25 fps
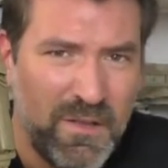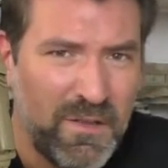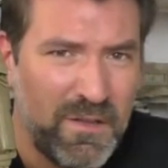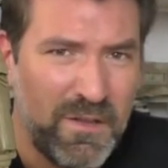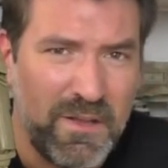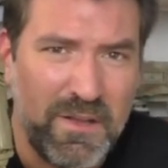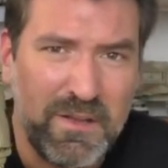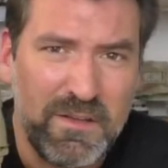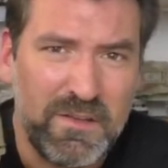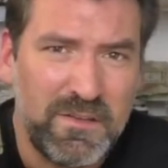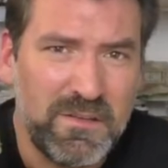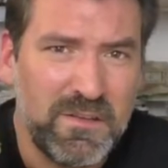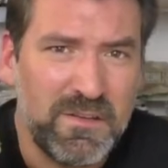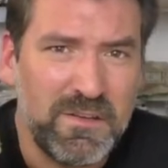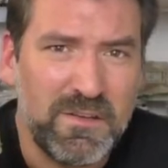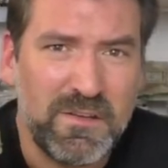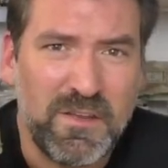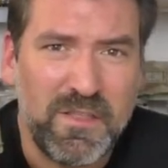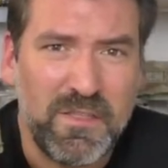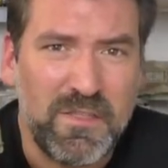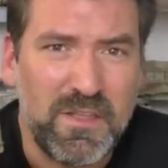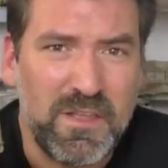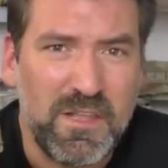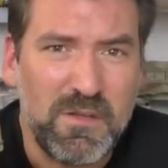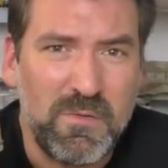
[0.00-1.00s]

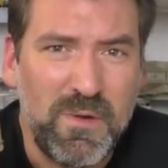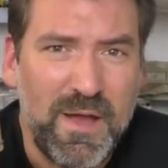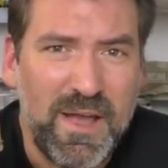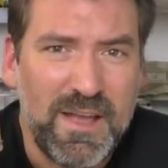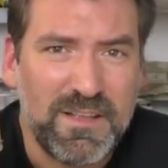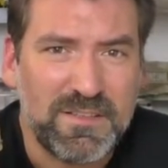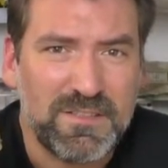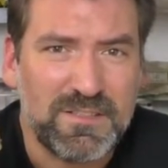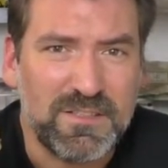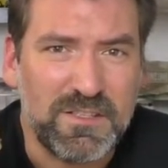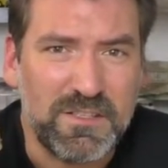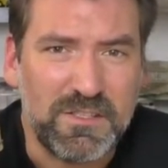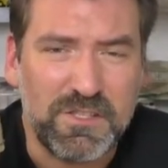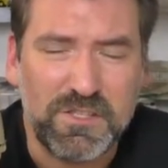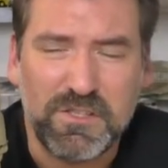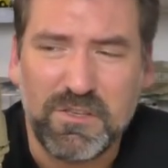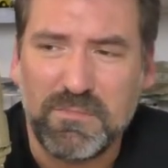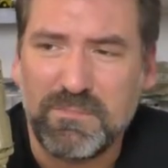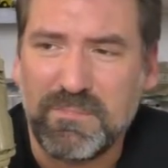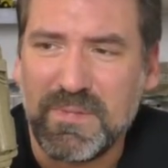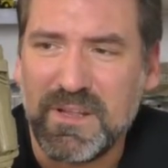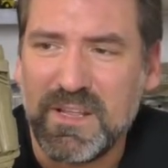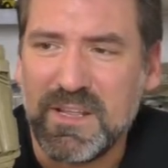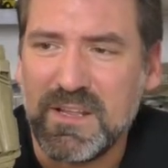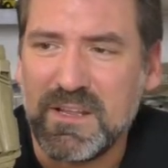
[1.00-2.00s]
In the US it
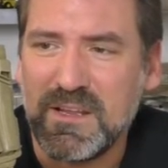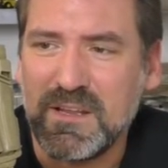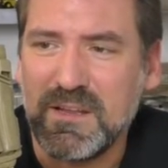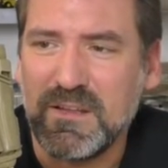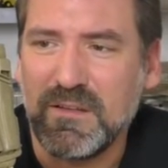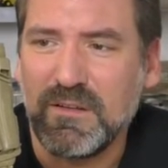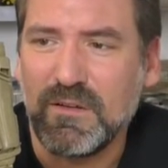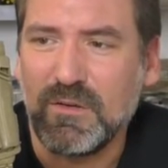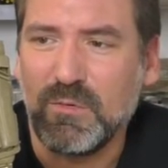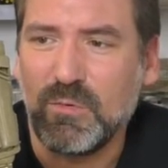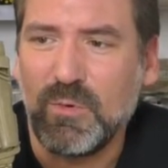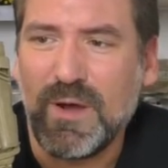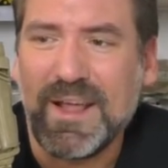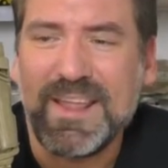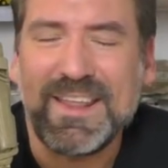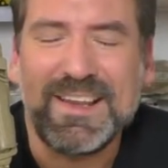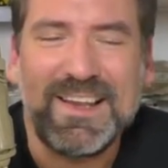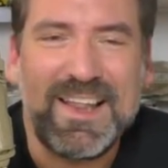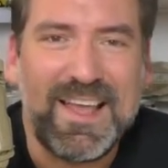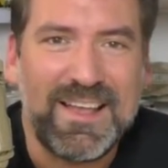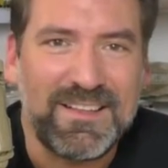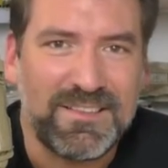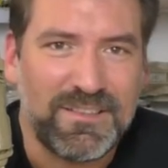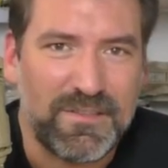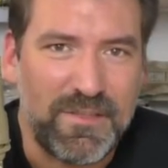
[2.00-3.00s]
should be way
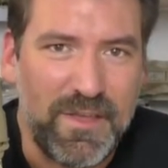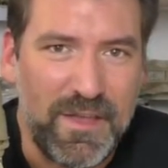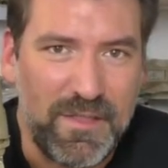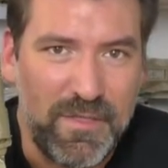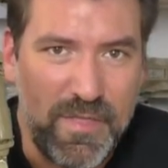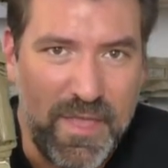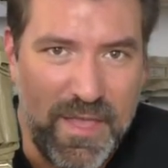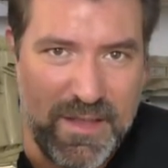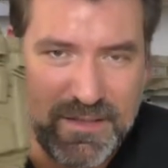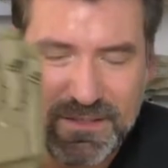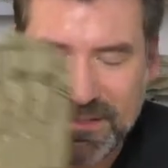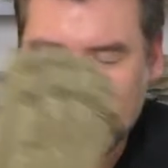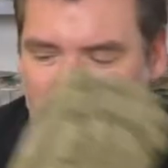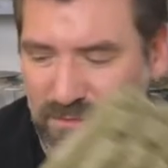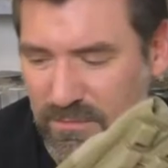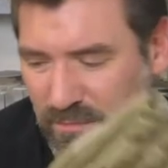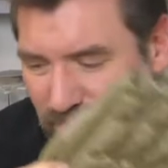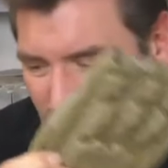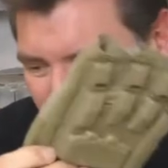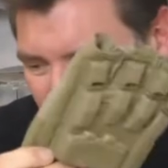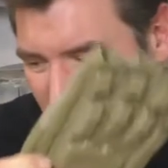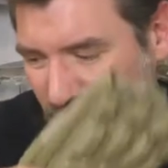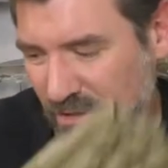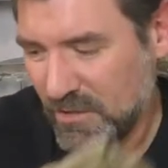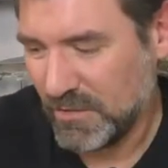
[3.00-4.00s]
less than this,
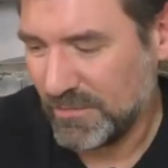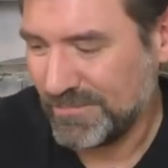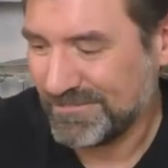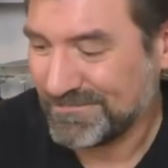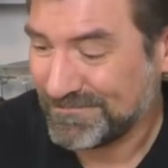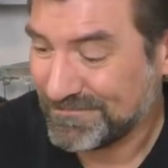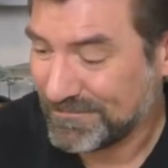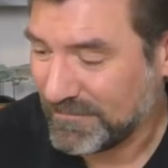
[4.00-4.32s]
so.